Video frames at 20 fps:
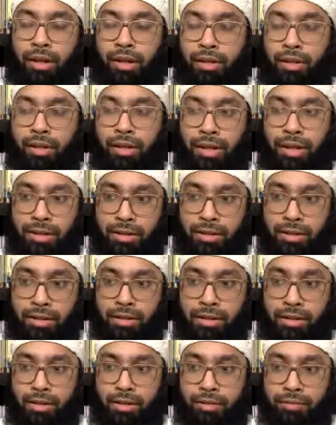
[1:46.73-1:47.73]

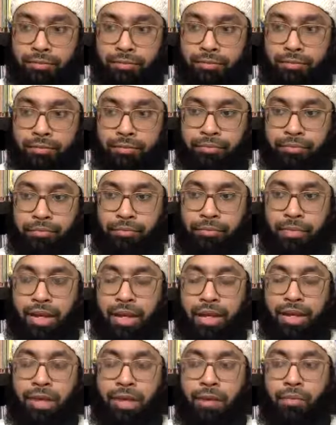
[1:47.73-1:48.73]
lessons
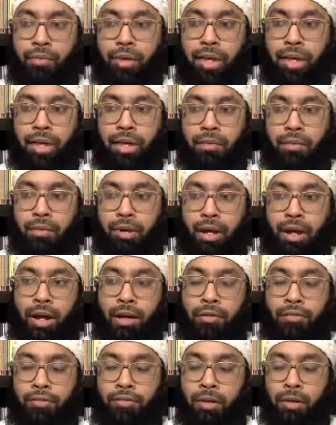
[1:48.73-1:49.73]
that we can apply
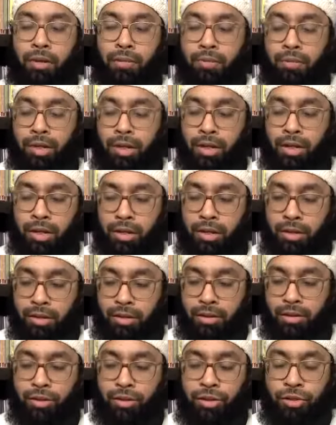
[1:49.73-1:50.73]
from
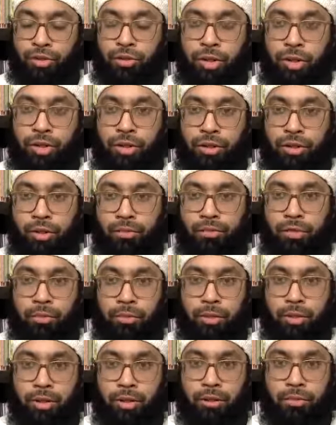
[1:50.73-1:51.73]
the situation of the
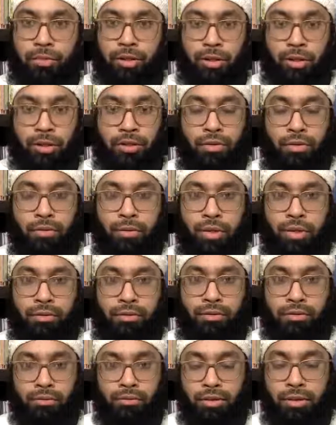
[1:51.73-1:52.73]
Muslims and the Ummah,
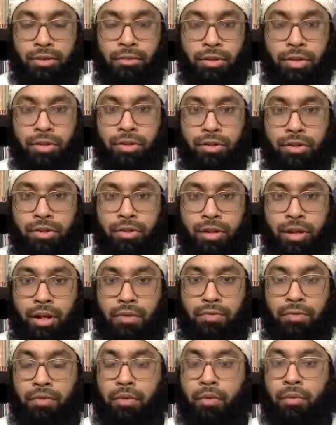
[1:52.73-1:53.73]
the personal life
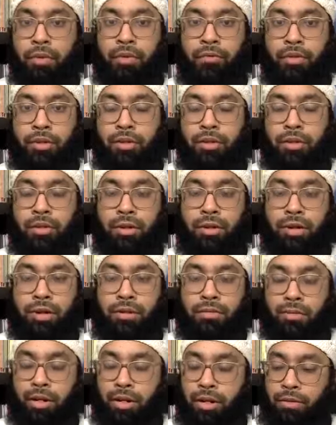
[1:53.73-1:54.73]
of the Prophet sallallahu
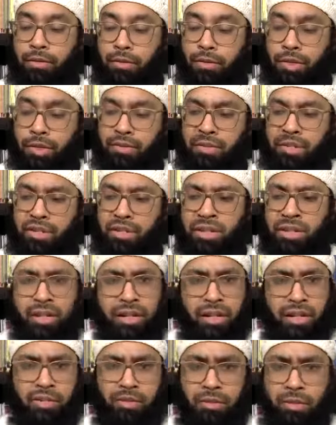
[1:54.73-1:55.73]
alaihi wasallam, his
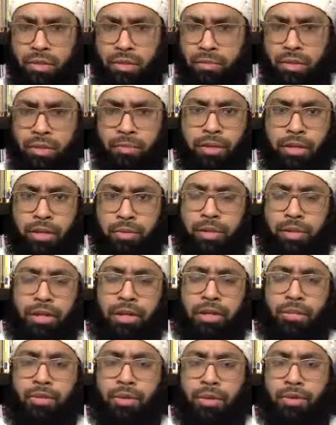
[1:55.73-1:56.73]
dealings with the people in Madina
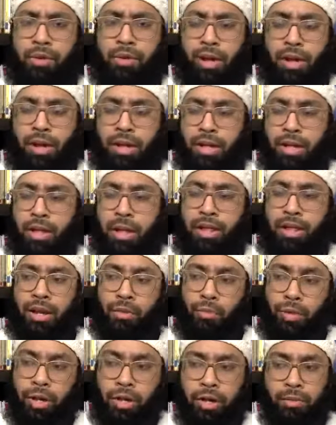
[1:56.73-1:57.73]
Munawwara, that
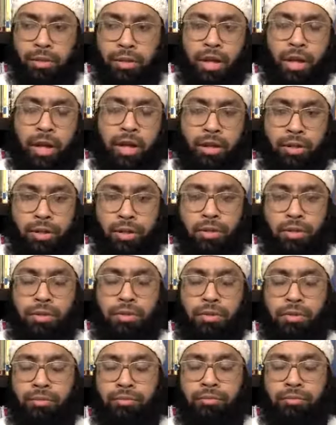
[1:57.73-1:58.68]
we can apply to